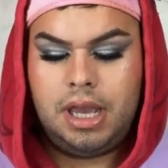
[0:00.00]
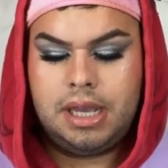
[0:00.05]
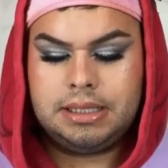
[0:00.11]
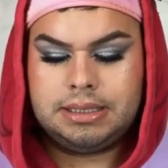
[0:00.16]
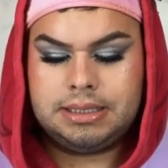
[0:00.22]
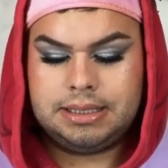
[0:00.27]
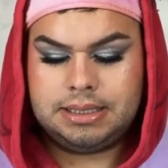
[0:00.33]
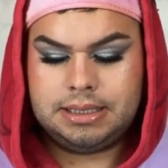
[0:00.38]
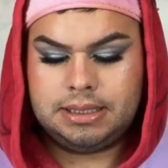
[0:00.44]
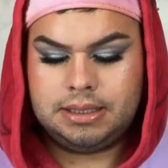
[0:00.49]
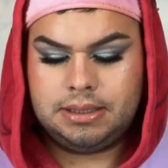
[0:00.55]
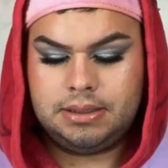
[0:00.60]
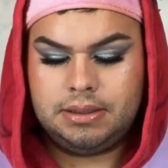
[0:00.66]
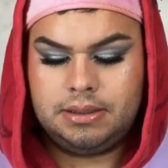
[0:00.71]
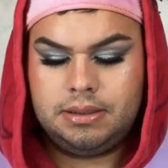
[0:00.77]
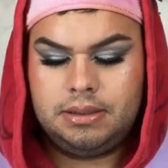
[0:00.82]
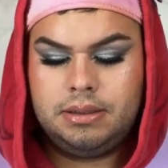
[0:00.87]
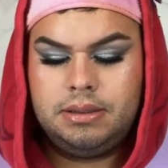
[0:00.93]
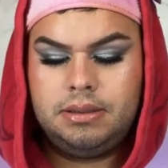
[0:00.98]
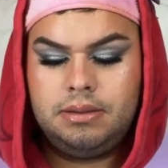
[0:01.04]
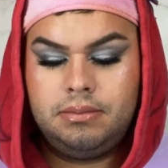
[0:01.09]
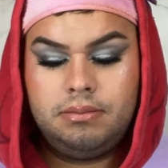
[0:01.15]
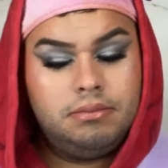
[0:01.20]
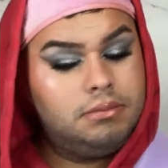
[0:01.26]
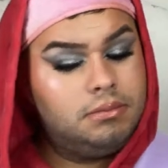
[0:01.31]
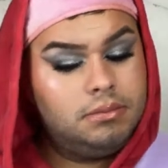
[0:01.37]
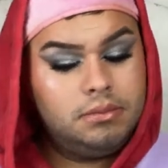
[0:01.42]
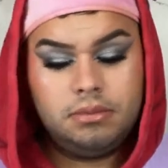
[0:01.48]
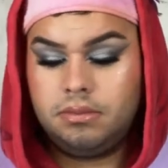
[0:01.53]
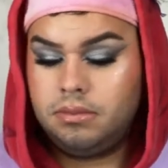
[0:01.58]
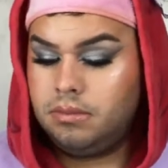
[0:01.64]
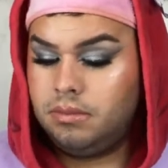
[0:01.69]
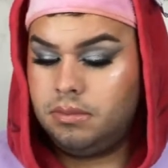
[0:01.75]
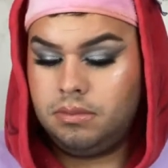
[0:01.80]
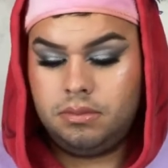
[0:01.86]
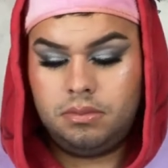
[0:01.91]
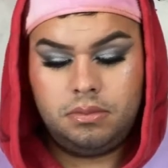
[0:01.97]
I would buy it. It's not
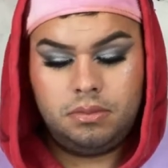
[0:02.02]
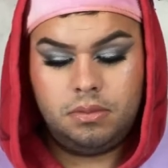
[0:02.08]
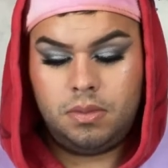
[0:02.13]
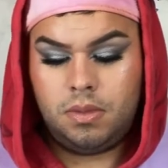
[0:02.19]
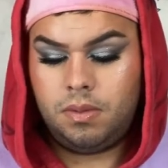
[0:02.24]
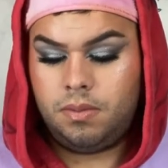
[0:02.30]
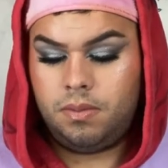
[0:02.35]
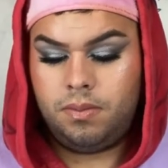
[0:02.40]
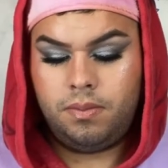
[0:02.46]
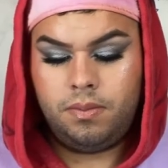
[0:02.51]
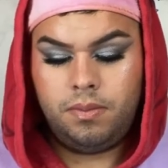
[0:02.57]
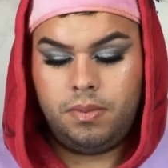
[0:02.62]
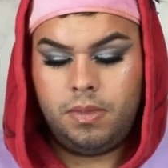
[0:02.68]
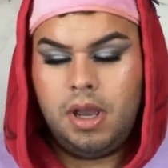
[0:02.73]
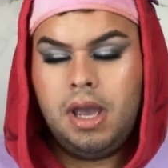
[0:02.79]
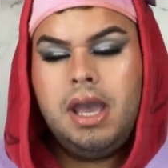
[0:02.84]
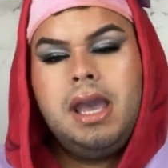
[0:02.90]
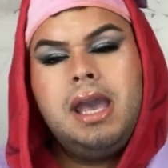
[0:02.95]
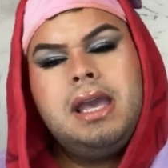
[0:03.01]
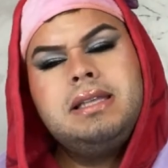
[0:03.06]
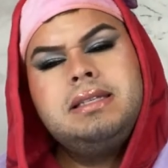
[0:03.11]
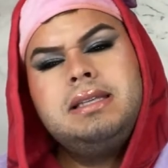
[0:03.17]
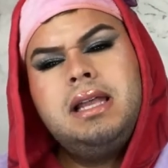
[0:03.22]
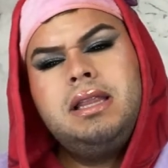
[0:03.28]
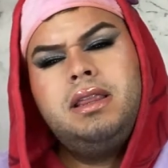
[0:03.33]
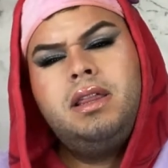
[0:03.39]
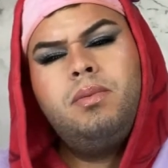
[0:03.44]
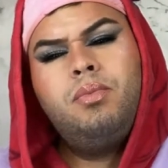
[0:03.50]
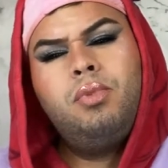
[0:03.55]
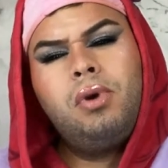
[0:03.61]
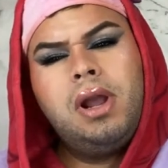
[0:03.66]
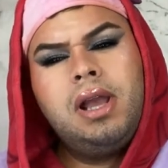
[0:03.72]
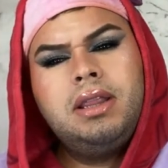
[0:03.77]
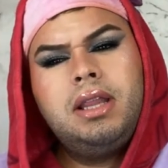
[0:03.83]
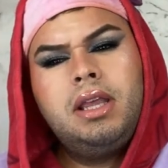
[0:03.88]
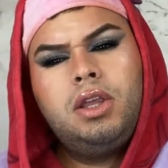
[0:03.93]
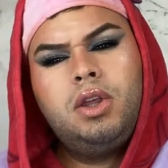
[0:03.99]
expensive at all. It's 100% organic. Is that the
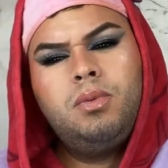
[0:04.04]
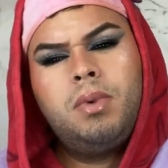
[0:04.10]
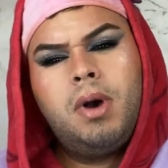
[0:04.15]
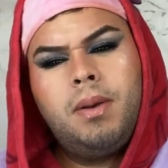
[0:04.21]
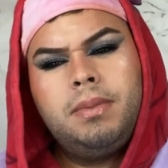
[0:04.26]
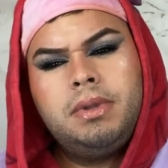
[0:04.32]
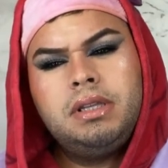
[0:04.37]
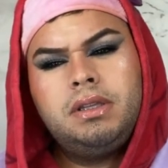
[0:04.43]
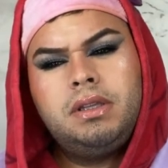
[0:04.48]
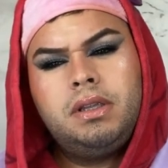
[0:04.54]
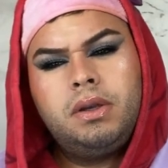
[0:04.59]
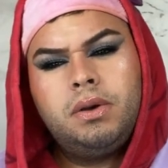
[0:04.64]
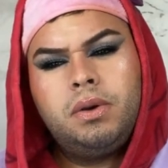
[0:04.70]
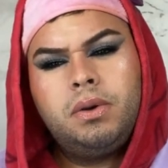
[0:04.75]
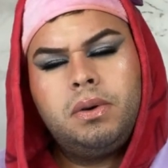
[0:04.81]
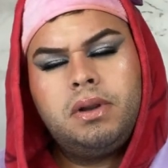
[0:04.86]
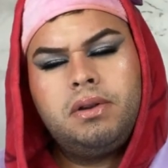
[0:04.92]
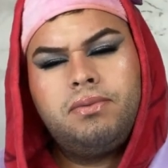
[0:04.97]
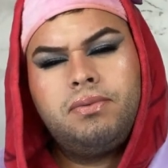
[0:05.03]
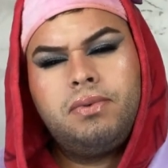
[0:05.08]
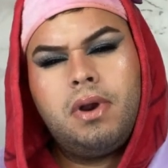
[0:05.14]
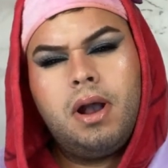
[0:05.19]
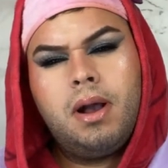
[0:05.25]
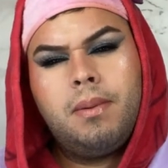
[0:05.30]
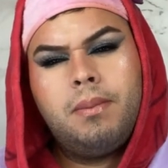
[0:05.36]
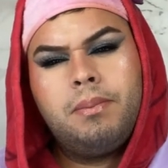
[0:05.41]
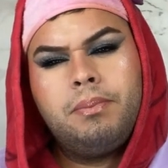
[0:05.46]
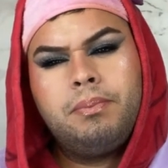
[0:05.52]
brand that you bought me the deodorant from?